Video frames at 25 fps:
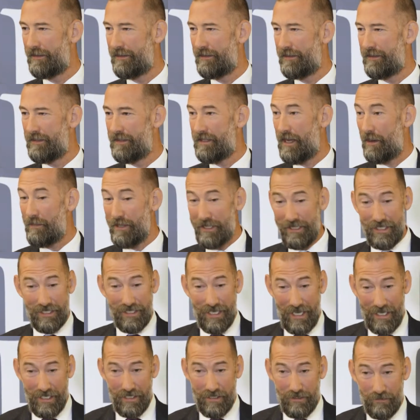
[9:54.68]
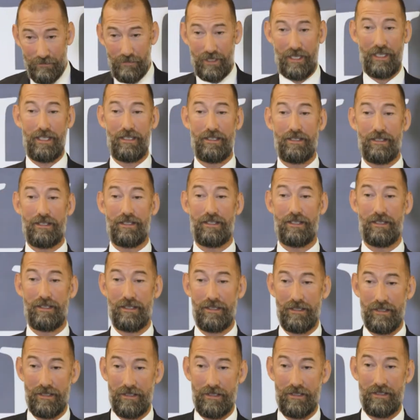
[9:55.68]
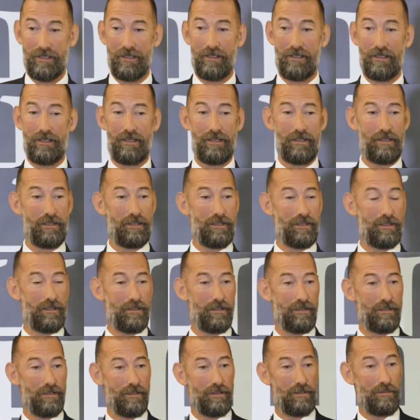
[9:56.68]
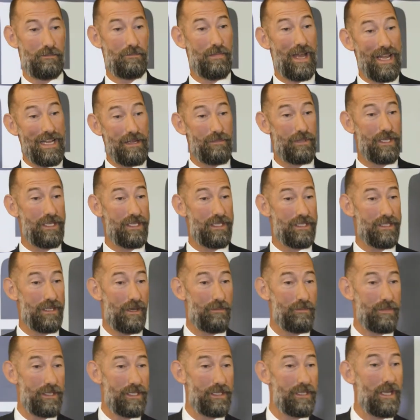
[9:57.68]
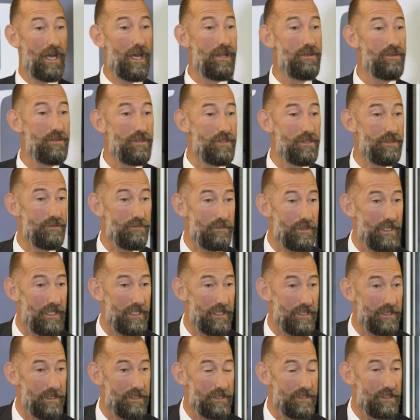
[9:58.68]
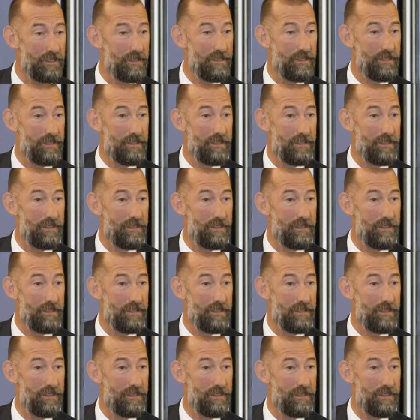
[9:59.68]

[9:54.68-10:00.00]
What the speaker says: Some in the tens of millions? Maybe some in the hundreds of millions.